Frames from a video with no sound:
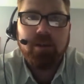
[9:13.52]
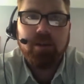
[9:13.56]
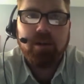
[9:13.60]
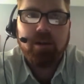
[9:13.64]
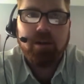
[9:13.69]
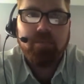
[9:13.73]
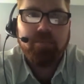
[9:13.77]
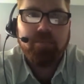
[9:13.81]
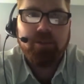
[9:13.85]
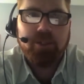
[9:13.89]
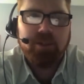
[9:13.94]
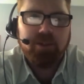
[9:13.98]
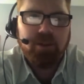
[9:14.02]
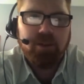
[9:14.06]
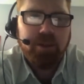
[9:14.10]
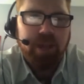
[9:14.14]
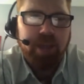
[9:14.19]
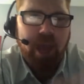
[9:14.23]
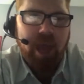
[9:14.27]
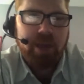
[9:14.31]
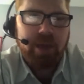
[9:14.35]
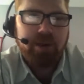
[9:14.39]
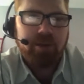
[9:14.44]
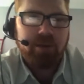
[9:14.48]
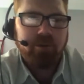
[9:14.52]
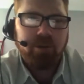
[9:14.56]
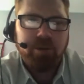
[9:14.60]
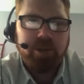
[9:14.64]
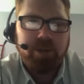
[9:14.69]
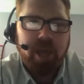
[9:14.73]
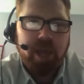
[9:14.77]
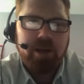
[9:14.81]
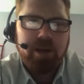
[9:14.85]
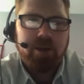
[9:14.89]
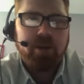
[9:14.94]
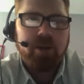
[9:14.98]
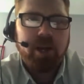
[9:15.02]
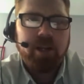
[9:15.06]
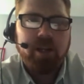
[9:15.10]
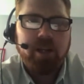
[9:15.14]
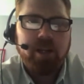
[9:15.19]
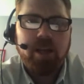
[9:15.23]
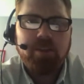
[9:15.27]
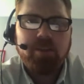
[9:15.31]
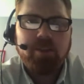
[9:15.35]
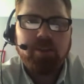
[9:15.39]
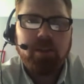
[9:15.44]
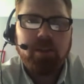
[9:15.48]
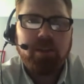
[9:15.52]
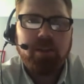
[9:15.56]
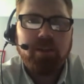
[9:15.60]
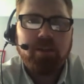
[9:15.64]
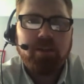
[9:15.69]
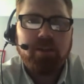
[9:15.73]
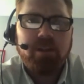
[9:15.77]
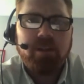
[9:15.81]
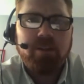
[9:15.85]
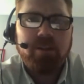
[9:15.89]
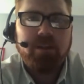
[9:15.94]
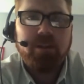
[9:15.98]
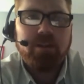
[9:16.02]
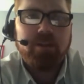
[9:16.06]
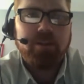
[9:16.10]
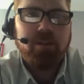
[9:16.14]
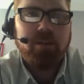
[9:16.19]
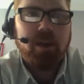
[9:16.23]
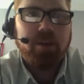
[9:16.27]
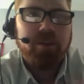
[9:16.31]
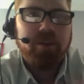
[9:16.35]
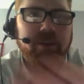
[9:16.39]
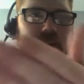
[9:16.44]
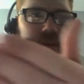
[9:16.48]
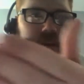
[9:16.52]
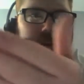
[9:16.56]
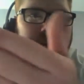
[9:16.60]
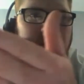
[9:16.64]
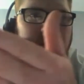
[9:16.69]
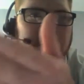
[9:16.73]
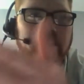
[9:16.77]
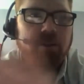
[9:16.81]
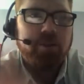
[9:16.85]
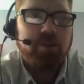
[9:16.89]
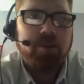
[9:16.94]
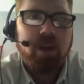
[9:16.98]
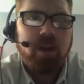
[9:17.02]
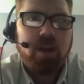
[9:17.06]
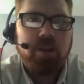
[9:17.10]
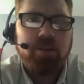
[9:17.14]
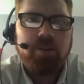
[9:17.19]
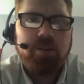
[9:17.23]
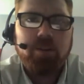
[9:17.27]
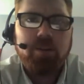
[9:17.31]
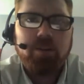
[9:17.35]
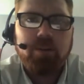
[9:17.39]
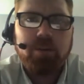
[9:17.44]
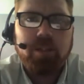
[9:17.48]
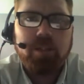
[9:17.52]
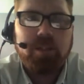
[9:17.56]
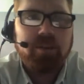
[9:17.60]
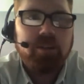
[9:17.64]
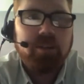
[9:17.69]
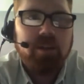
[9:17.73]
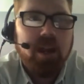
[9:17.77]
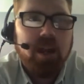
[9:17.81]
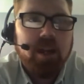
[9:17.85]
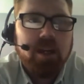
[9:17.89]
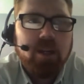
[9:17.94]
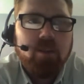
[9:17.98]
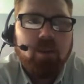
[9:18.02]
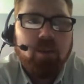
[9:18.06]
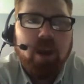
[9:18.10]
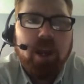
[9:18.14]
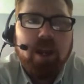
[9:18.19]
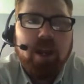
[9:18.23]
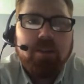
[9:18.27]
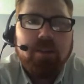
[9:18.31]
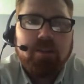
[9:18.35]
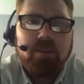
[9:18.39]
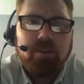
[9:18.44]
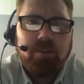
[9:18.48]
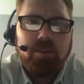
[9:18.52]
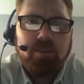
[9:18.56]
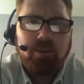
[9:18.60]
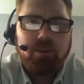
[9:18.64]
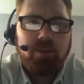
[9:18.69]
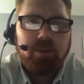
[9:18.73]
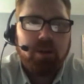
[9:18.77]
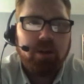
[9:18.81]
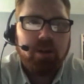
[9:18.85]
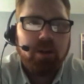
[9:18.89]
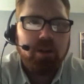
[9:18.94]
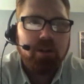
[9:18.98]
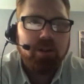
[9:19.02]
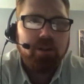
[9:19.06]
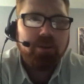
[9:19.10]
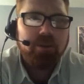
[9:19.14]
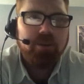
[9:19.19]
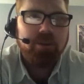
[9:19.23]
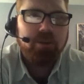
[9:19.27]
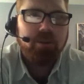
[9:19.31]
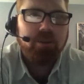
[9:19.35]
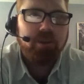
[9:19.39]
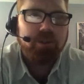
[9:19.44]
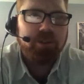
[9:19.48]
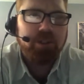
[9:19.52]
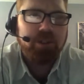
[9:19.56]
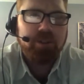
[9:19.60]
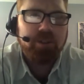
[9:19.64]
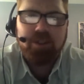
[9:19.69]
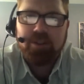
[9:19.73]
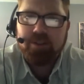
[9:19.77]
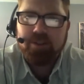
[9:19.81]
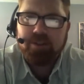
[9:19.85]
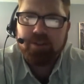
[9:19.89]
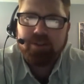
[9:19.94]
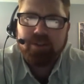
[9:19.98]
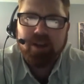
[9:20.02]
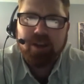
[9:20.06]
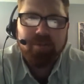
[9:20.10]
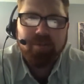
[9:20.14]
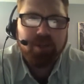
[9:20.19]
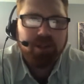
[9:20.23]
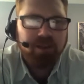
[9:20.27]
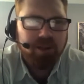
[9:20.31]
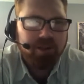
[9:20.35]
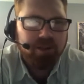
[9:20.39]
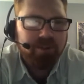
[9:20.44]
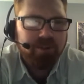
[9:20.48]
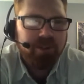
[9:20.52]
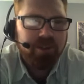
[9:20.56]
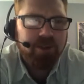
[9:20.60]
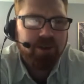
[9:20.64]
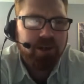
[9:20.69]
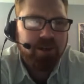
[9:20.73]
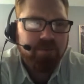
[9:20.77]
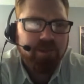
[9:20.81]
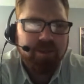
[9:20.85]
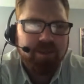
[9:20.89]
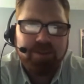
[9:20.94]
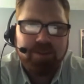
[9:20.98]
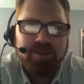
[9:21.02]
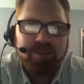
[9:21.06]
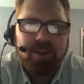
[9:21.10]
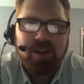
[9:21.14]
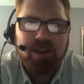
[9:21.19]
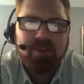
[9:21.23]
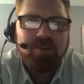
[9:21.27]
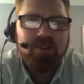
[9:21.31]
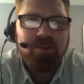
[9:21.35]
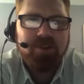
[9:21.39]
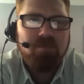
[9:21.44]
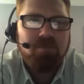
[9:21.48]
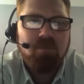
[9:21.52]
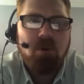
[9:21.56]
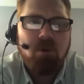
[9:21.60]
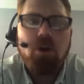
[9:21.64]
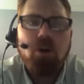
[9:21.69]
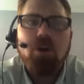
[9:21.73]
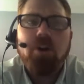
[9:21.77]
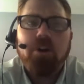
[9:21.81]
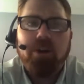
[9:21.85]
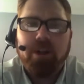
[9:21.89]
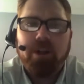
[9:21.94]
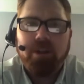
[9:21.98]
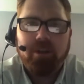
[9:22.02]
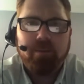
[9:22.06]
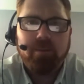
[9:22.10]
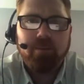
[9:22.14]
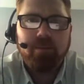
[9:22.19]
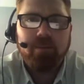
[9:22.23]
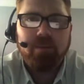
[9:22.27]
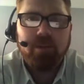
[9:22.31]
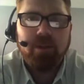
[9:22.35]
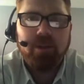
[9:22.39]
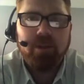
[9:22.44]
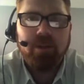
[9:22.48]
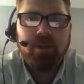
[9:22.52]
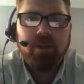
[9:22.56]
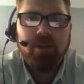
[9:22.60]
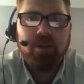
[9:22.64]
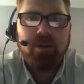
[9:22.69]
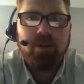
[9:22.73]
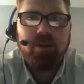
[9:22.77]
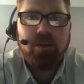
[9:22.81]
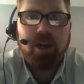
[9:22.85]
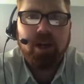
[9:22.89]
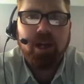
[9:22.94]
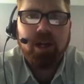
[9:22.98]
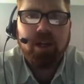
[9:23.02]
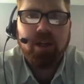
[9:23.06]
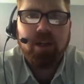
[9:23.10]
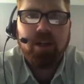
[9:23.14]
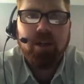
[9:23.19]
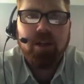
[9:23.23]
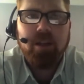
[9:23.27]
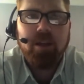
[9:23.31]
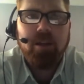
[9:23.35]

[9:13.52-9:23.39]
Uh, just look at it. Look at it, right, guys? I mean, there, there, there's nothing that this God is doing that's in any way similar to what Jesus is talking about loving your enemies. This God's just murdering them, right?